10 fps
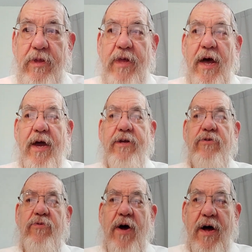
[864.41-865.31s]
The
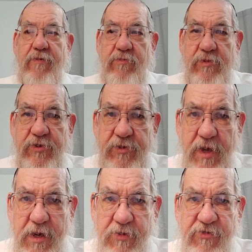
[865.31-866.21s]
hainu avam
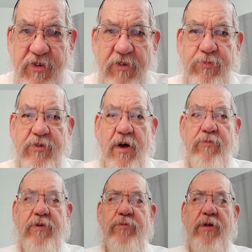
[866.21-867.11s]
soteres sheyesh
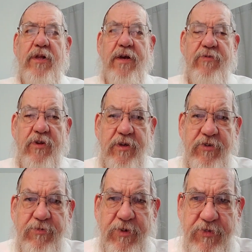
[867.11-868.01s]
b'tamid b'leiv
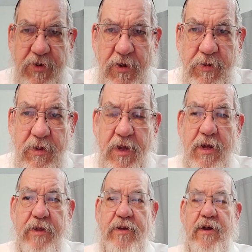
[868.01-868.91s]
kolish Yisrael.
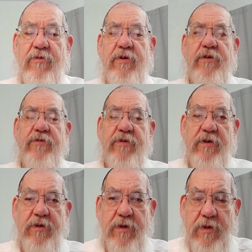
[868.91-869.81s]
There is
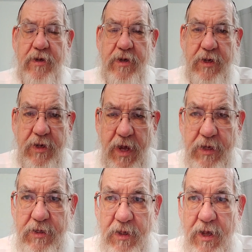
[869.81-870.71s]
the
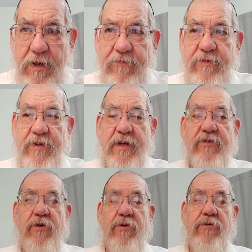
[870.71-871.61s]
innate love
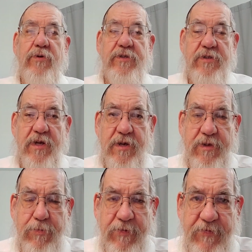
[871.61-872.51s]
that's always there
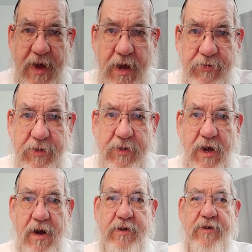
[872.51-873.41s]
to be found in the
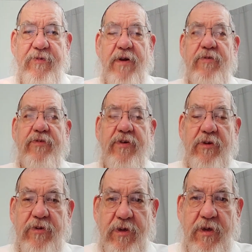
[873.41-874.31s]
heart of every
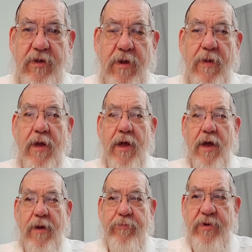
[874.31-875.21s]
single Yid.
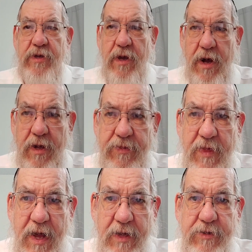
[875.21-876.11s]
And beyond
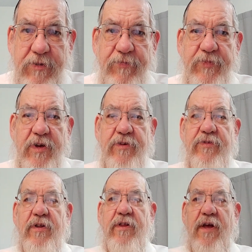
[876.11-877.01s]
that, there's
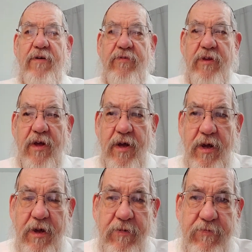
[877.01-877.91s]
the level
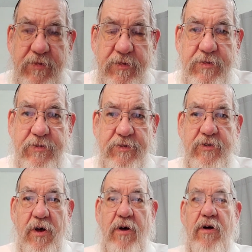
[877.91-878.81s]
of
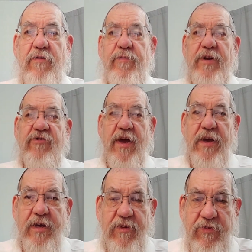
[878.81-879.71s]
Zahav,
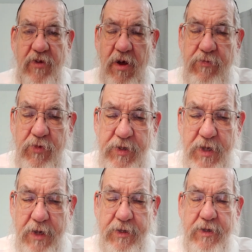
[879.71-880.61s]
Masha'enkin Zahav,
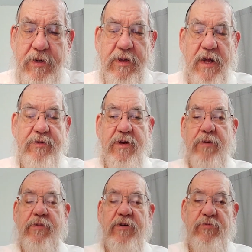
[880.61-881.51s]
Uina Yira. The Alter
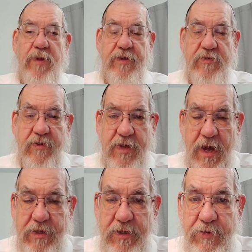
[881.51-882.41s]
Rebbe explains in
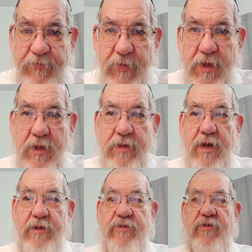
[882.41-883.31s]
Tanya
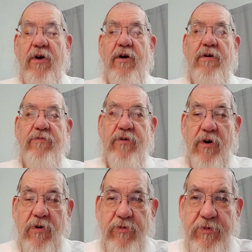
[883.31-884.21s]
that Zahav,
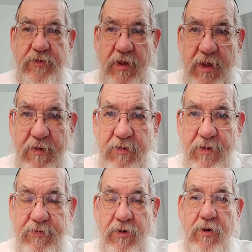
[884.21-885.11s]
gold, is a level
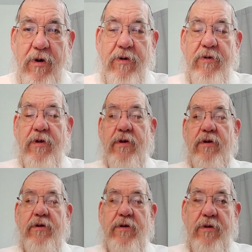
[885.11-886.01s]
of awe.
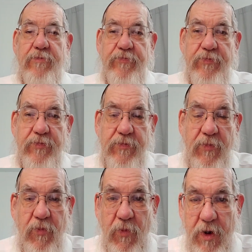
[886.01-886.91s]

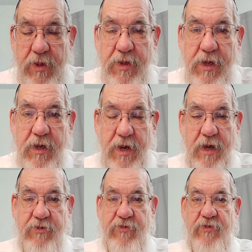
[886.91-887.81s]
One of the
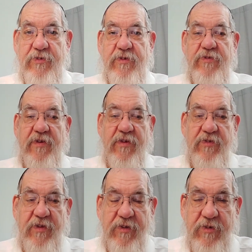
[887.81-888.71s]
connections is, it
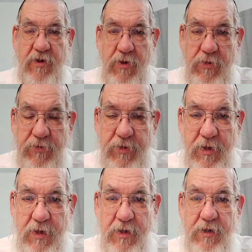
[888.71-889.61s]
says that gold
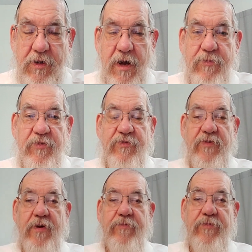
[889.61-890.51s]
comes
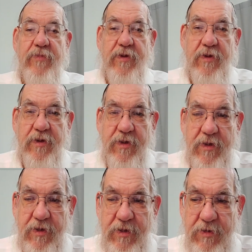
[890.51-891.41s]
from
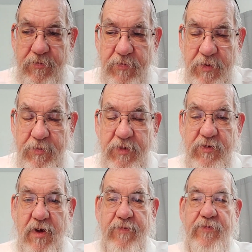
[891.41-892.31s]

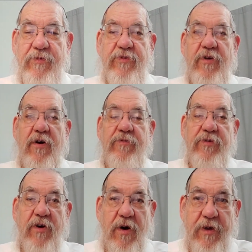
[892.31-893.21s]
Mitzaf and Zahav
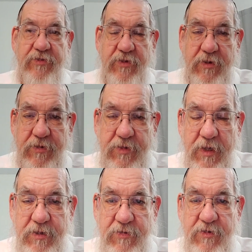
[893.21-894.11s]
Yasa.
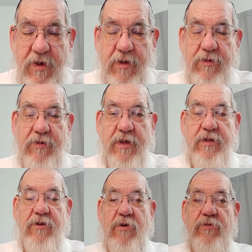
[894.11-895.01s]

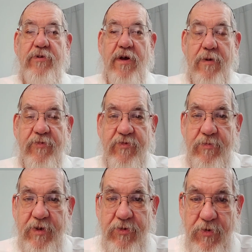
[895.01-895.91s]
that gold comes
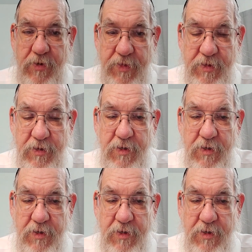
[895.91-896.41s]
from the north.